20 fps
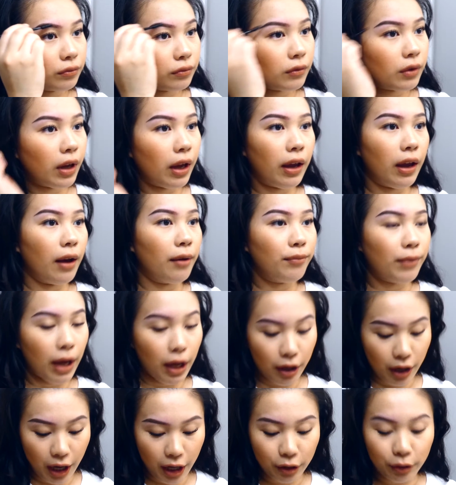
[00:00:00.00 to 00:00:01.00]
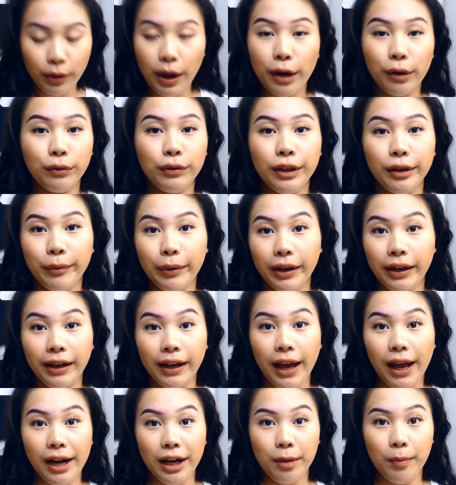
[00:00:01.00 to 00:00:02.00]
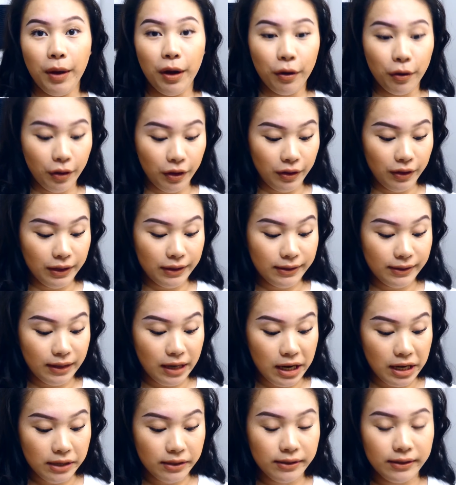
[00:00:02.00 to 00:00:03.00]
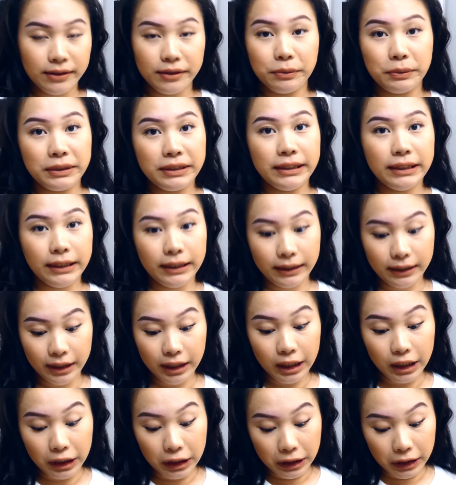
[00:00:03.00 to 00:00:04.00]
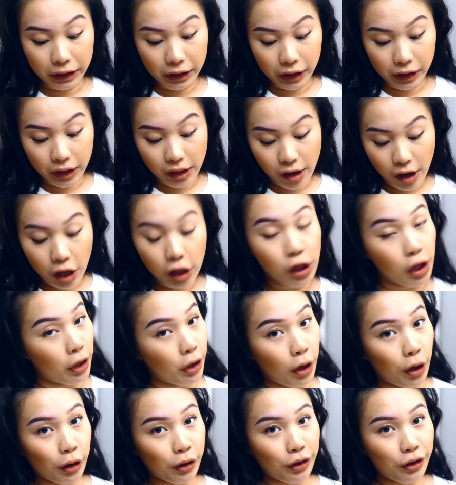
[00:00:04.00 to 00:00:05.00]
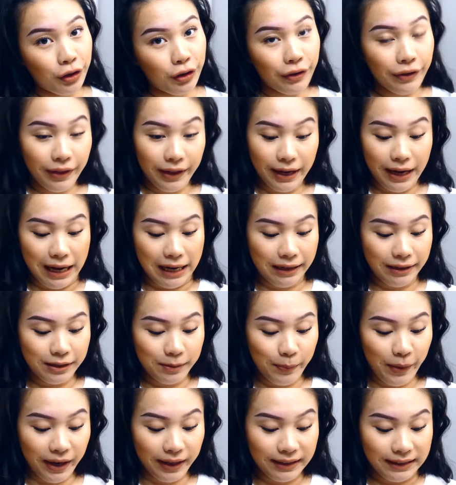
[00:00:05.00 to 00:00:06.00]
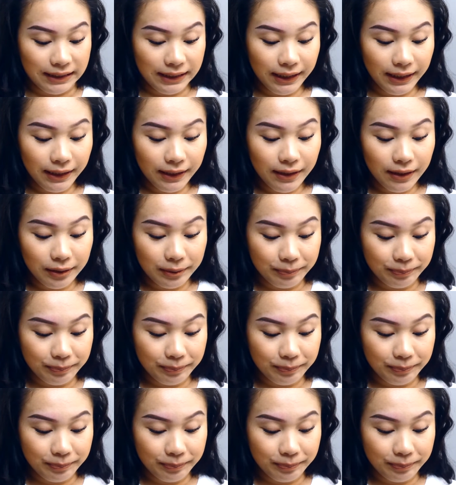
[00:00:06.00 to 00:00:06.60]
Okay, yeah, I don't think we're gonna get any better than this, guys. This was like a lot harder than I expected.